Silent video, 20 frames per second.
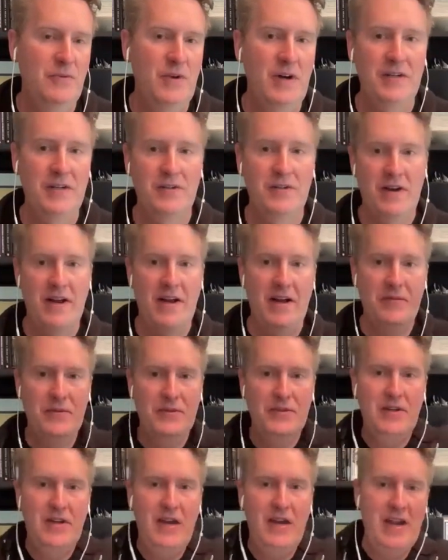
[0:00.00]
walk around
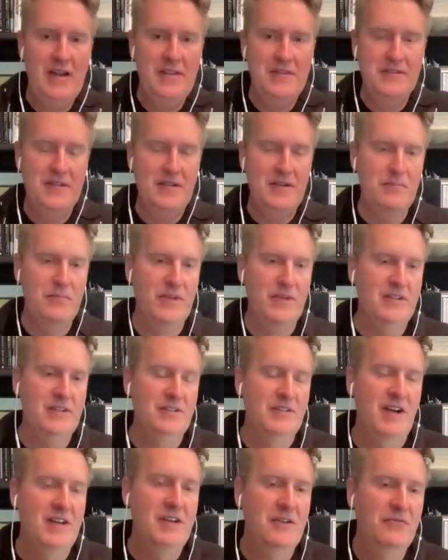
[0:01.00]
with their hands up, like
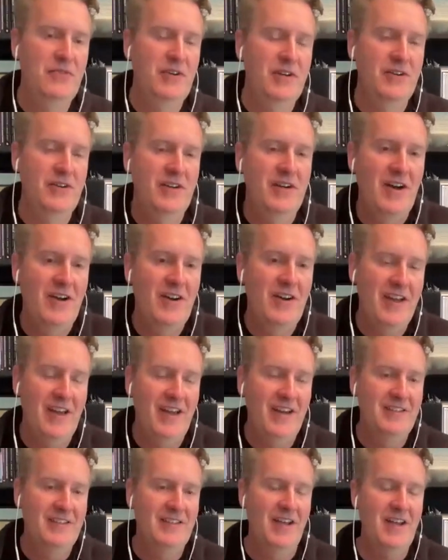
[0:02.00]
trying to figure it out
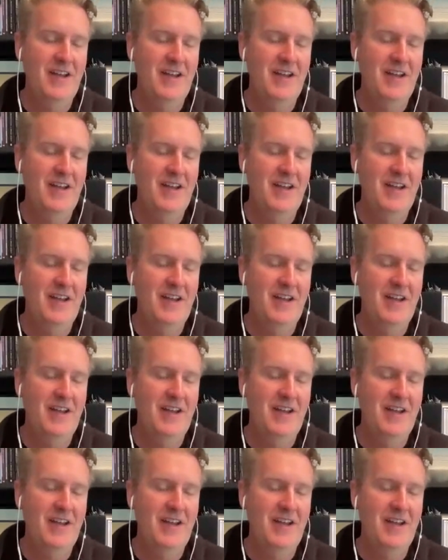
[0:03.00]
ahead of